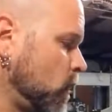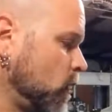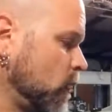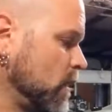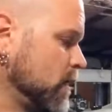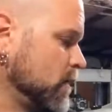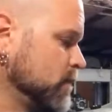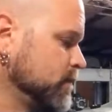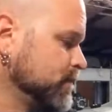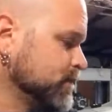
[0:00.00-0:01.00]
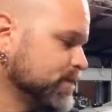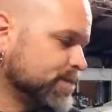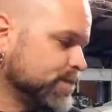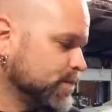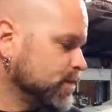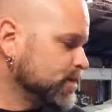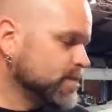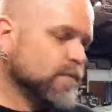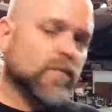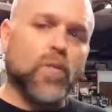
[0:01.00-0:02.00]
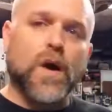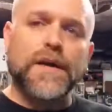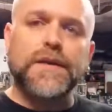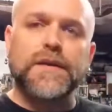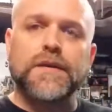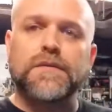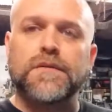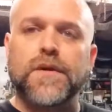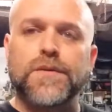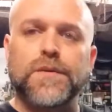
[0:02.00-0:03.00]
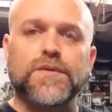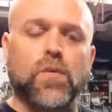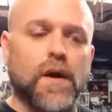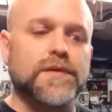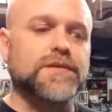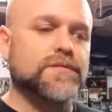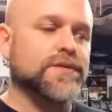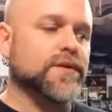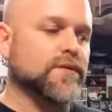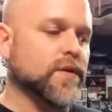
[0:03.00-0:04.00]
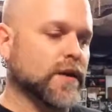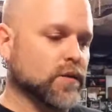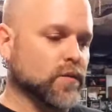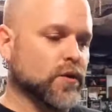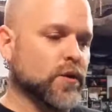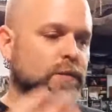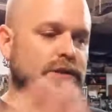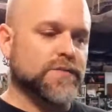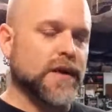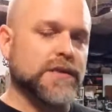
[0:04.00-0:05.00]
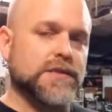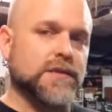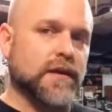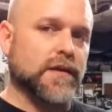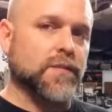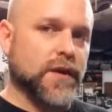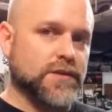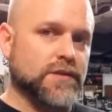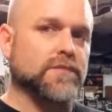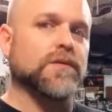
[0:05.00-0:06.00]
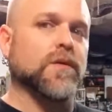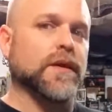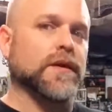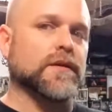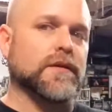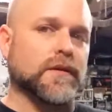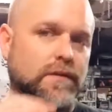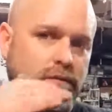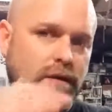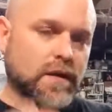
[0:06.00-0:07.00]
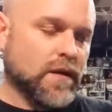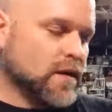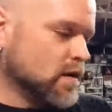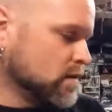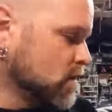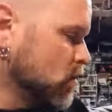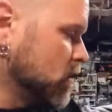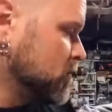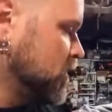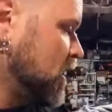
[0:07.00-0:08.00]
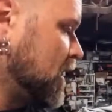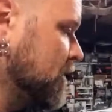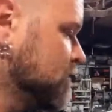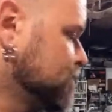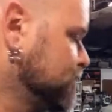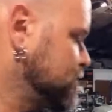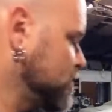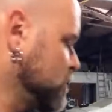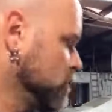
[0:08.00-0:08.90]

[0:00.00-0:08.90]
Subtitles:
you know why to go through it twice? So if you got the room and the space and the budget, go ahead and go up higher. So